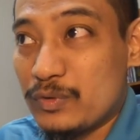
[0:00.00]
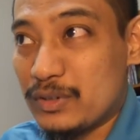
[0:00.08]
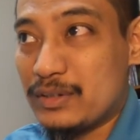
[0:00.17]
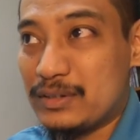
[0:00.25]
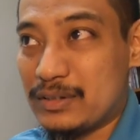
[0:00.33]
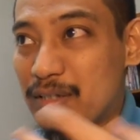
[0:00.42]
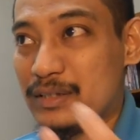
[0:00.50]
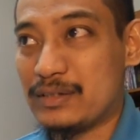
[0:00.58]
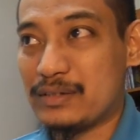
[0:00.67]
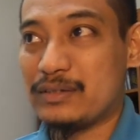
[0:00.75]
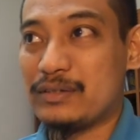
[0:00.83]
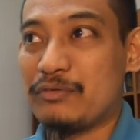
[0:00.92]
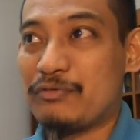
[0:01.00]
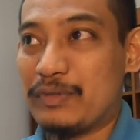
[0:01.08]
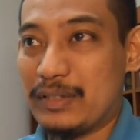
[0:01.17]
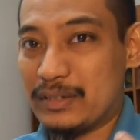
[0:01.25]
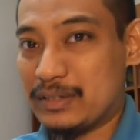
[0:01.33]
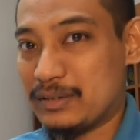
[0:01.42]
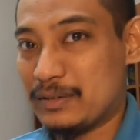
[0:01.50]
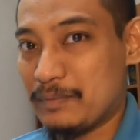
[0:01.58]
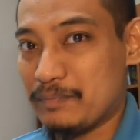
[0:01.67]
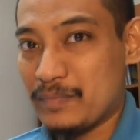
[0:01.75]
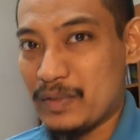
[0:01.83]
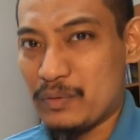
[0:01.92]
it does reflect
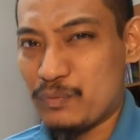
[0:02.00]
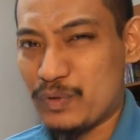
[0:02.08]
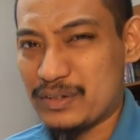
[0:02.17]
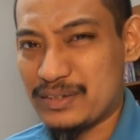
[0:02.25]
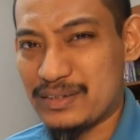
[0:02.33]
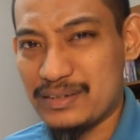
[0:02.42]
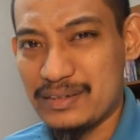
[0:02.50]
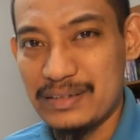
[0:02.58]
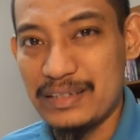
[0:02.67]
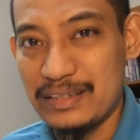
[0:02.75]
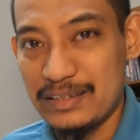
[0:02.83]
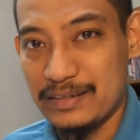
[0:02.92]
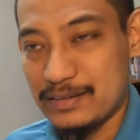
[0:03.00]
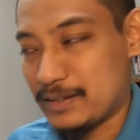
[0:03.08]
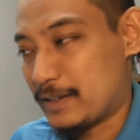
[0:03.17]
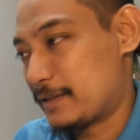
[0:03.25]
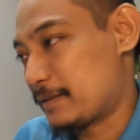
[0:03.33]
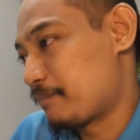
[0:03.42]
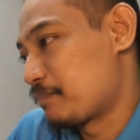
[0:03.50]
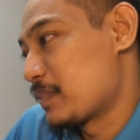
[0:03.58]
what's really inside.